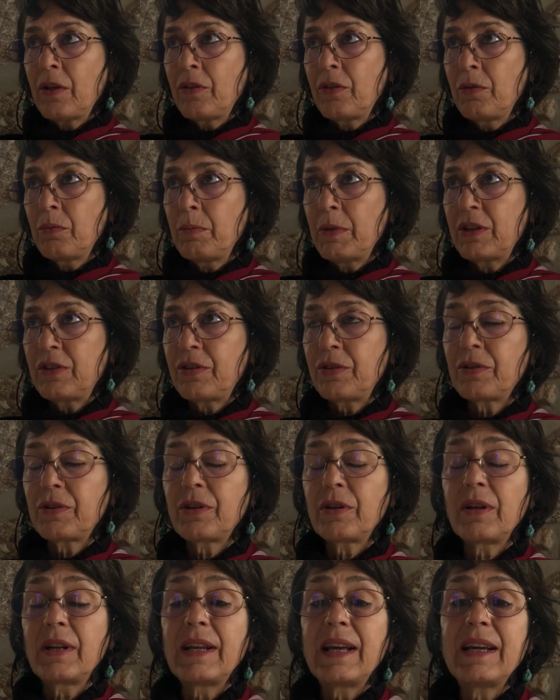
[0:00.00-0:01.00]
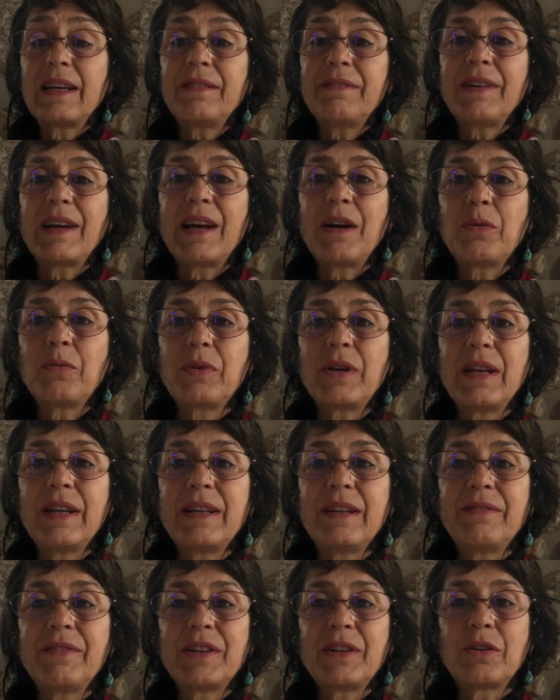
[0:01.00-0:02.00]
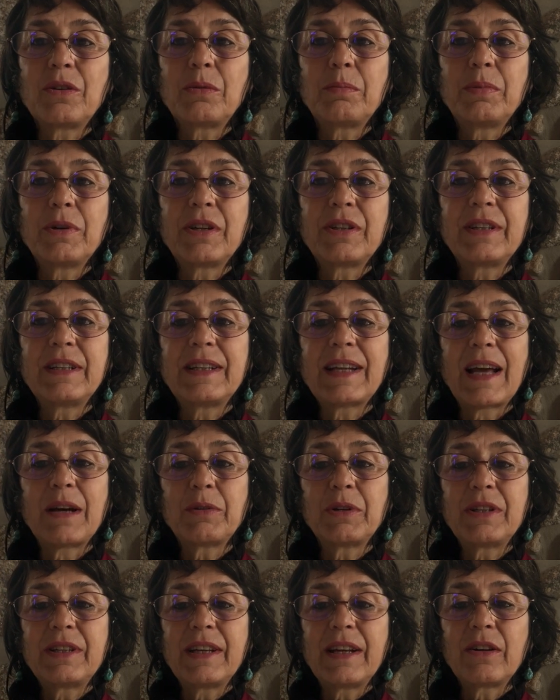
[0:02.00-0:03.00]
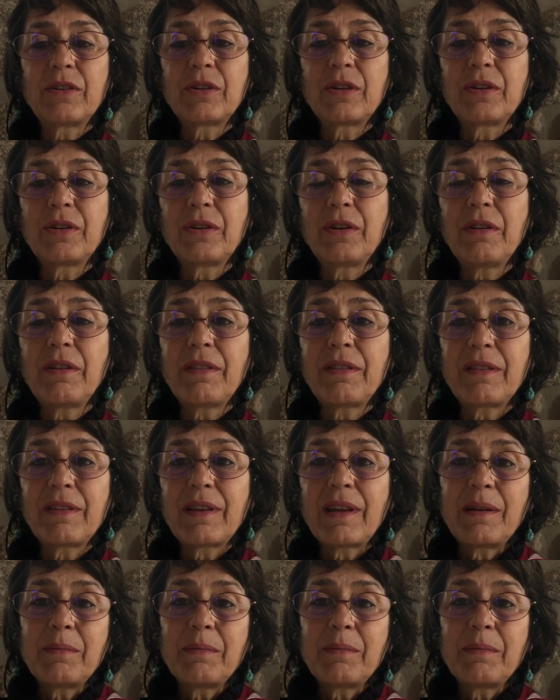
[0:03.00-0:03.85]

the material life, how we live in our body nowadays on Earth.